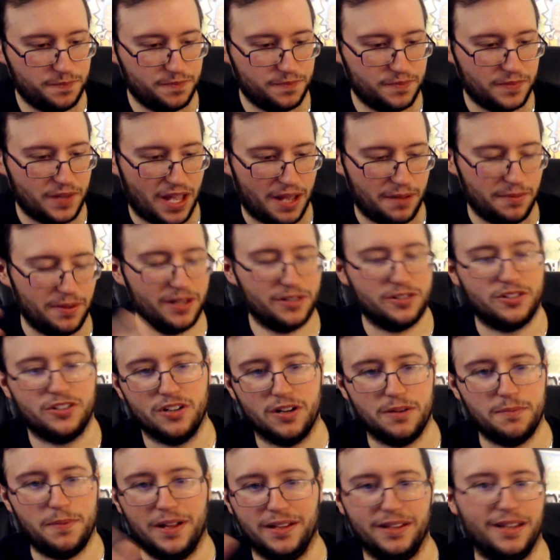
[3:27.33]
I'm not sure
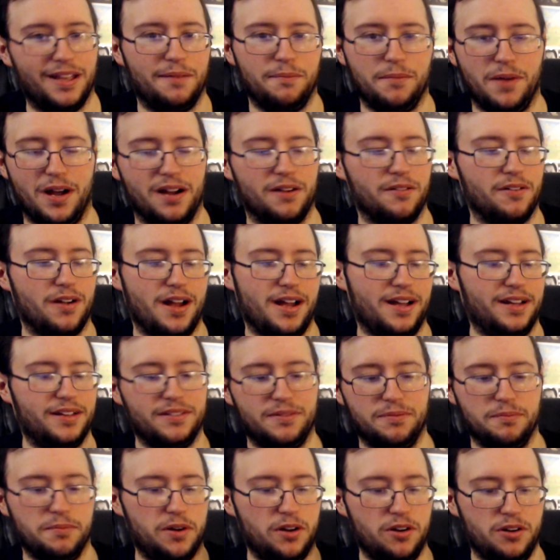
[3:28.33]
about that MyRISE
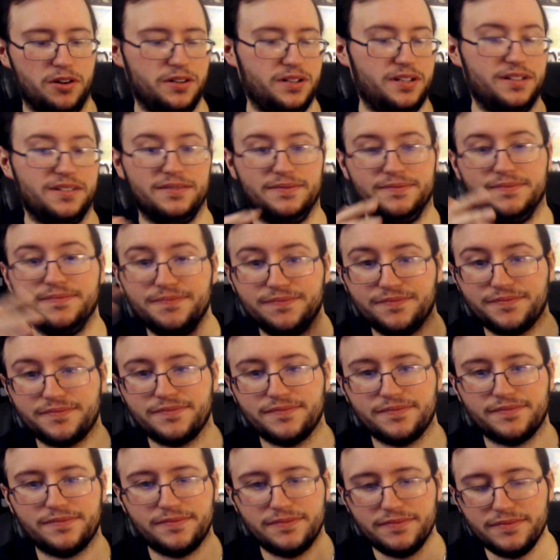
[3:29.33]
mode.
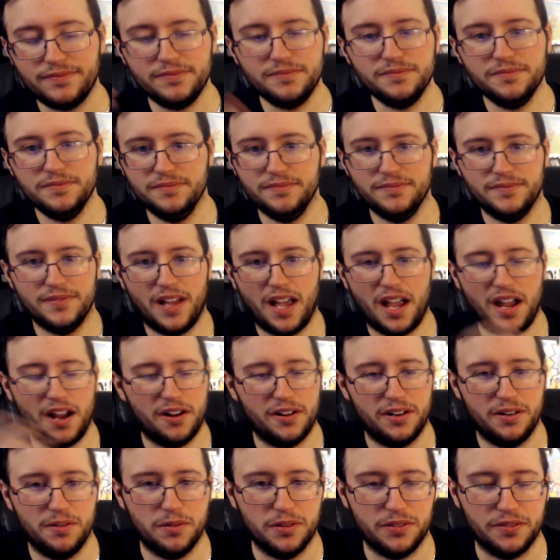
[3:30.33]
I
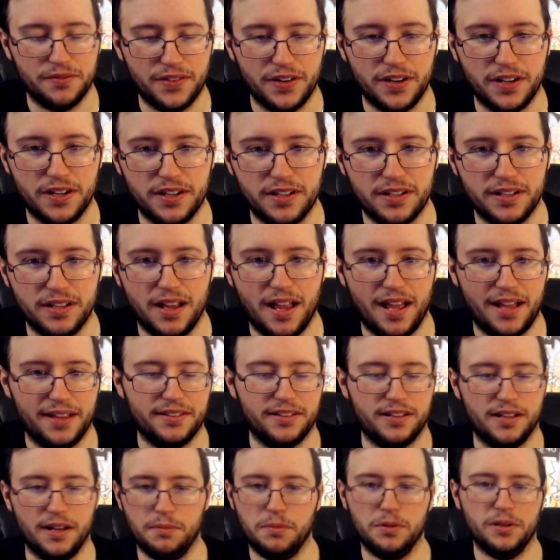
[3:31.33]
heard it wasn't very good in the last
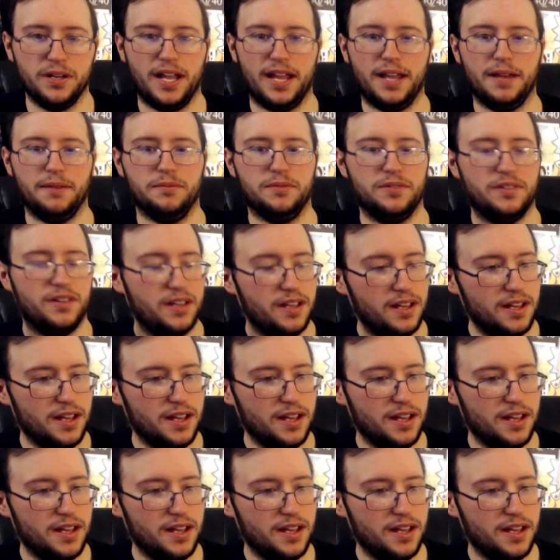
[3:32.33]
couple games.